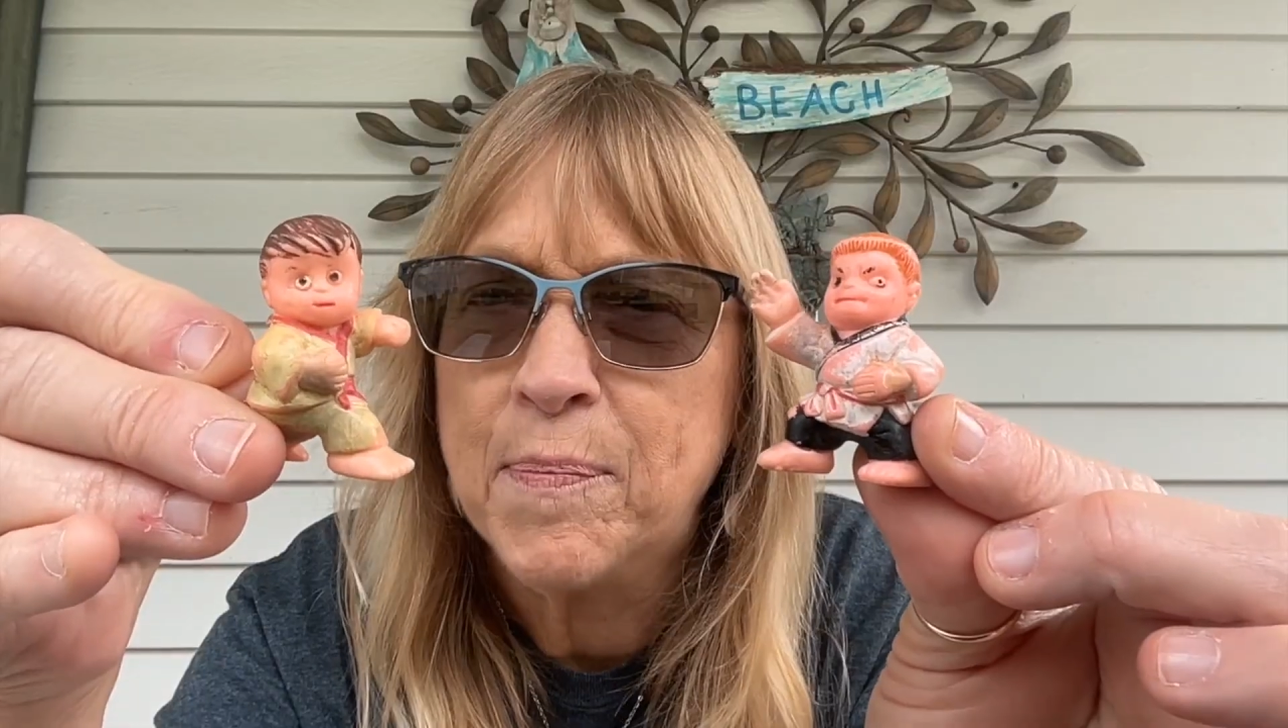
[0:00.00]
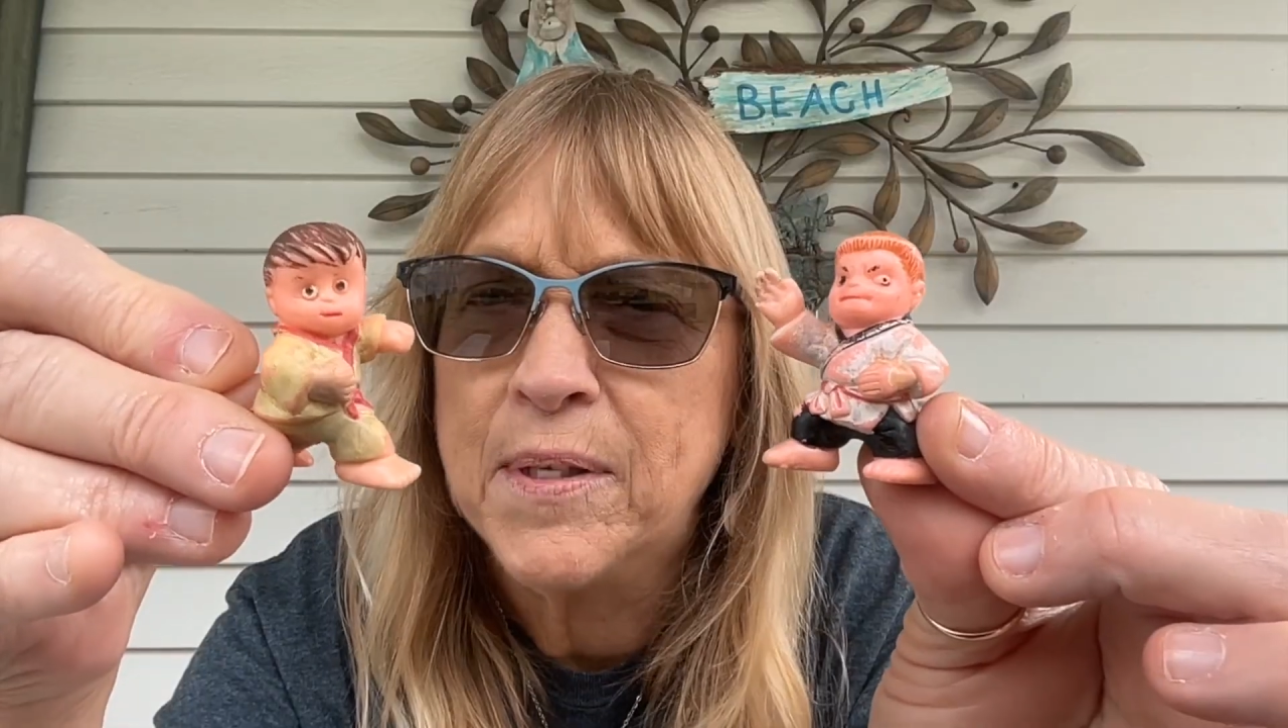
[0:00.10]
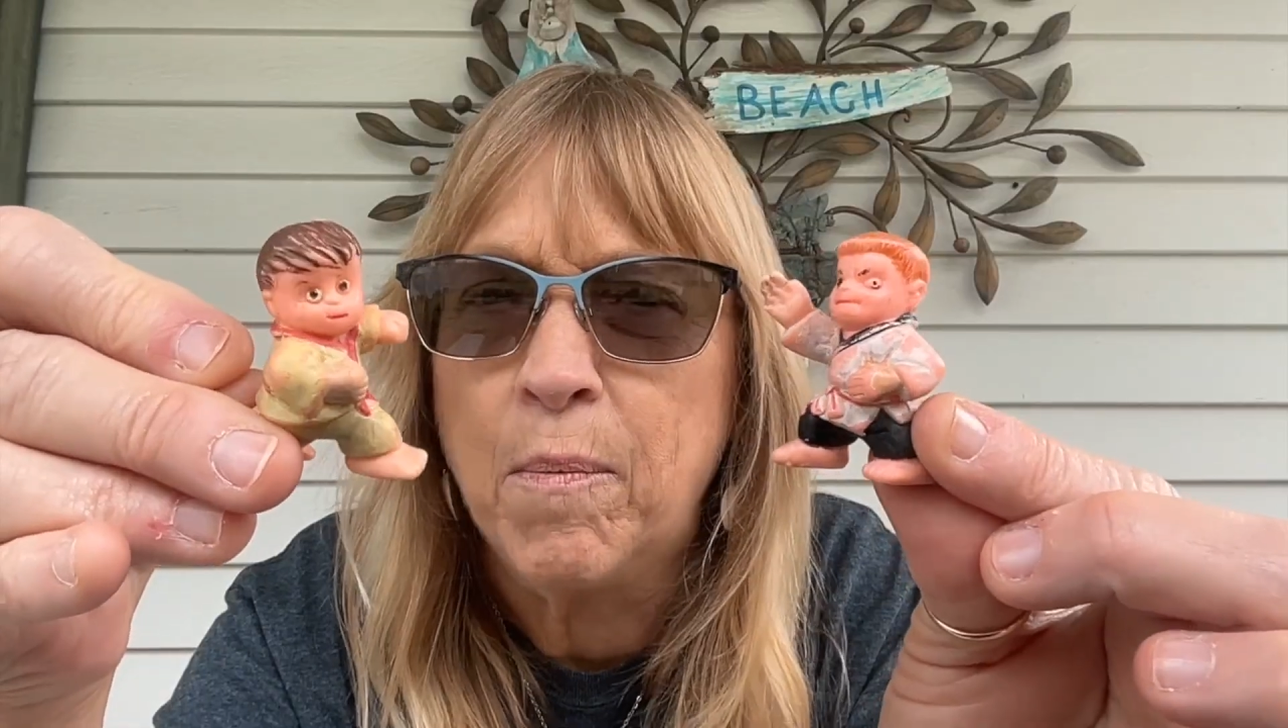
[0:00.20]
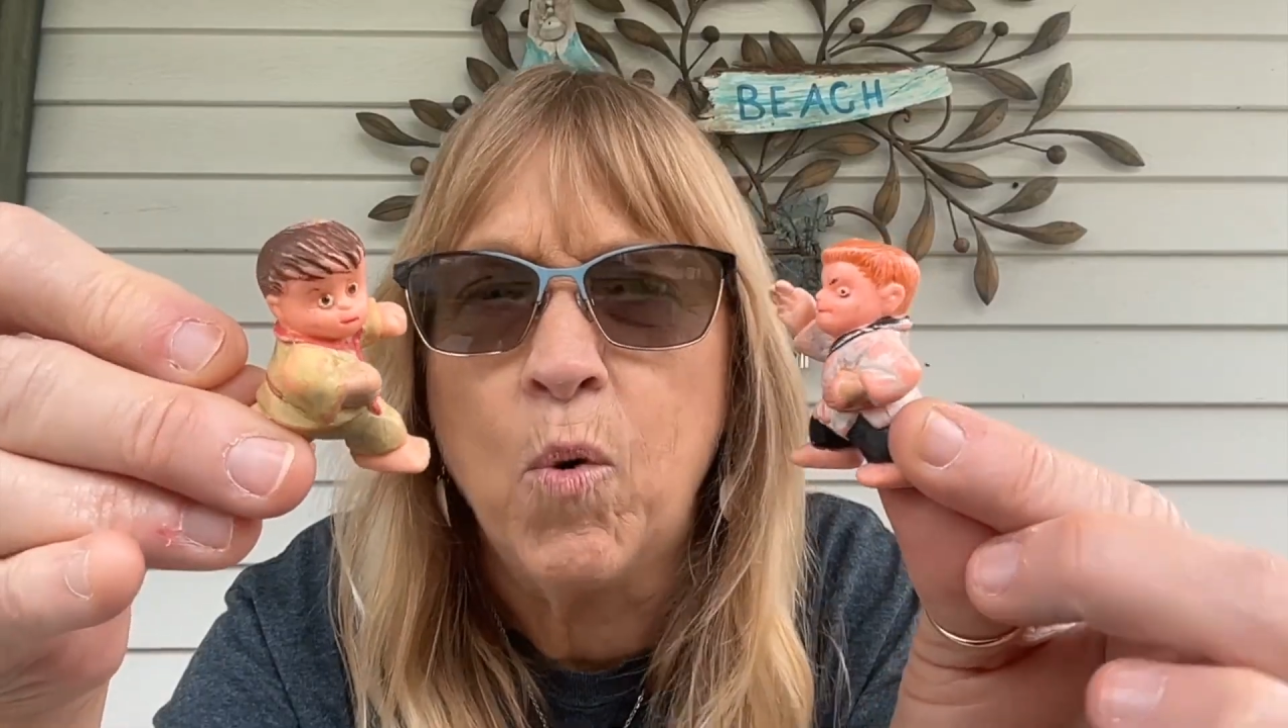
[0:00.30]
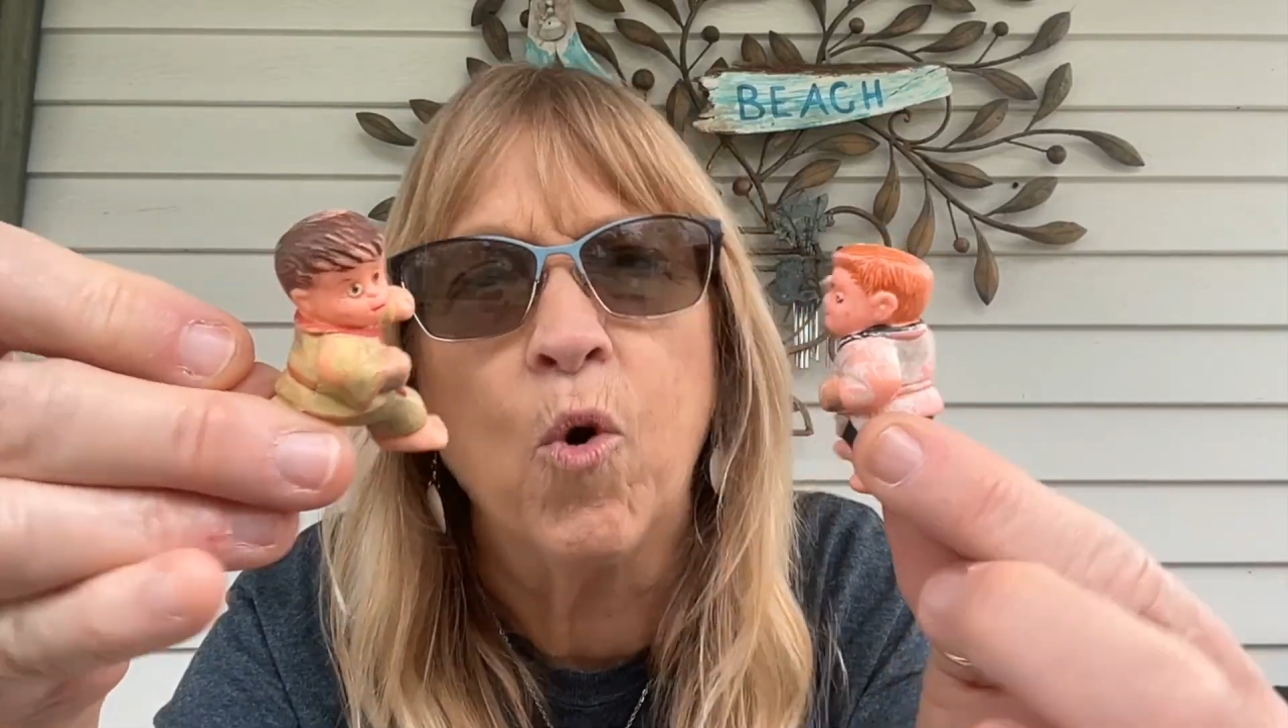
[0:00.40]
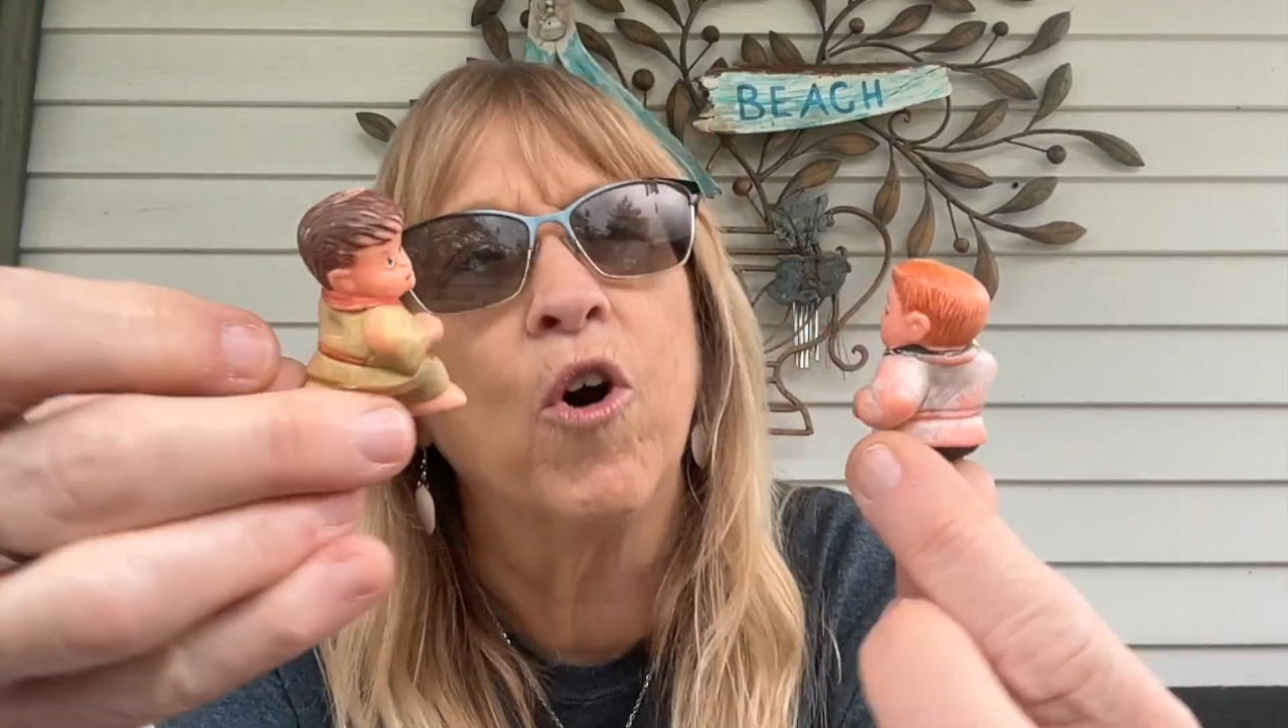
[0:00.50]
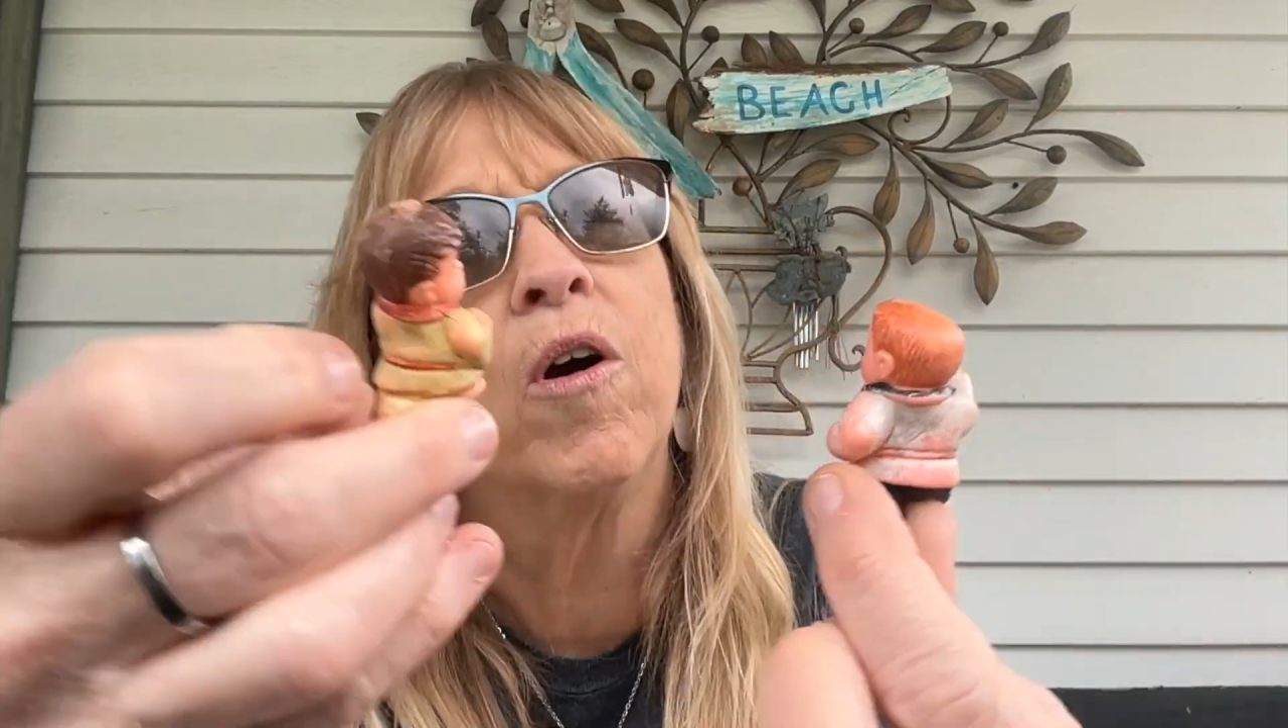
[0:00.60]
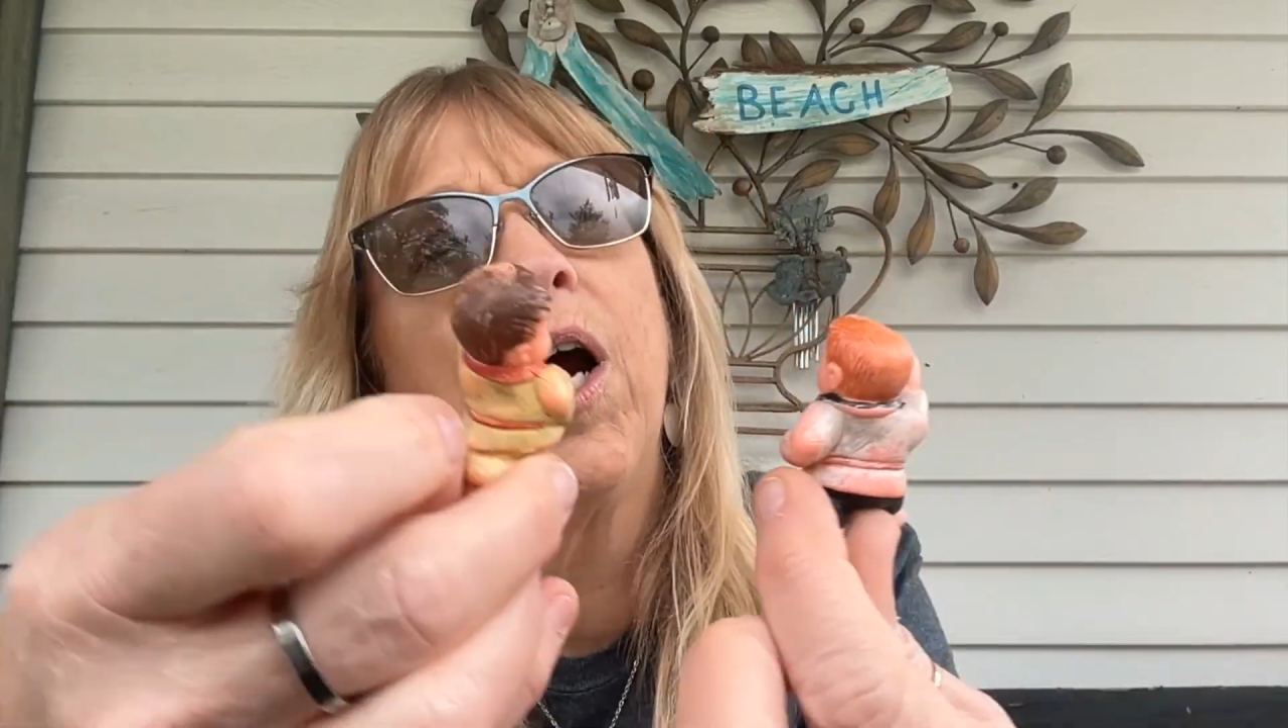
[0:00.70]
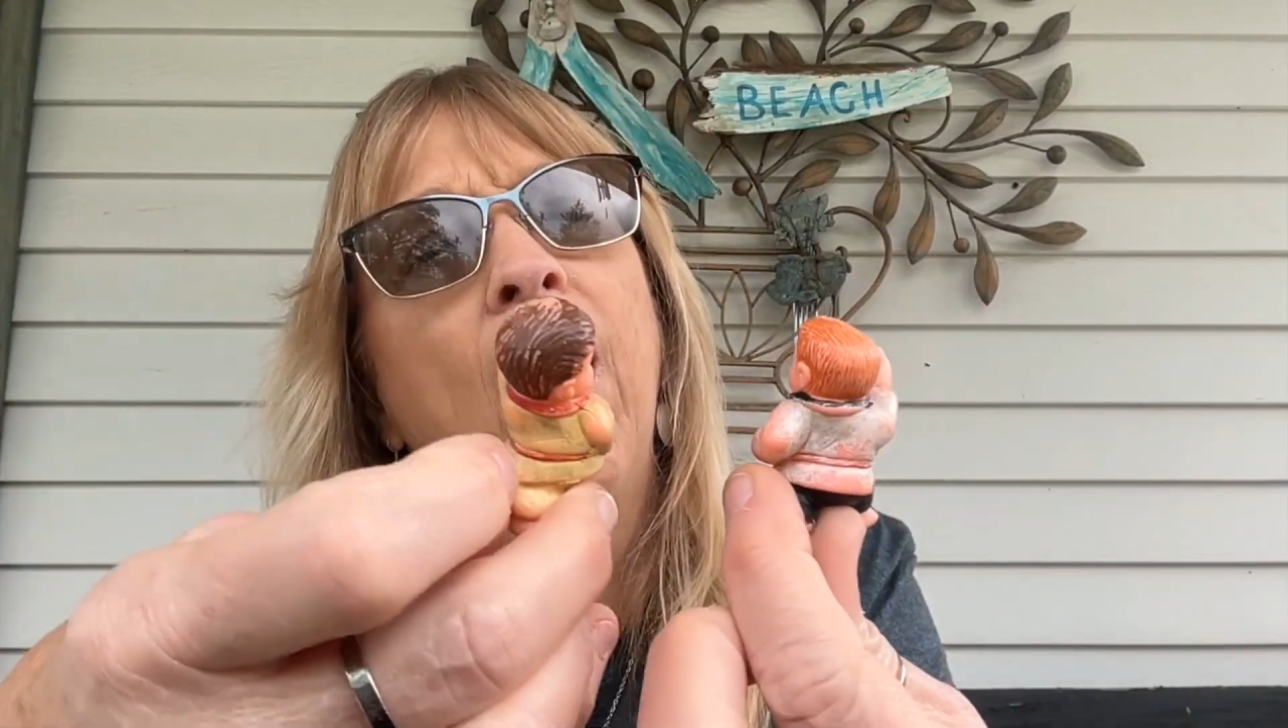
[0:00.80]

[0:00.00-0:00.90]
some more.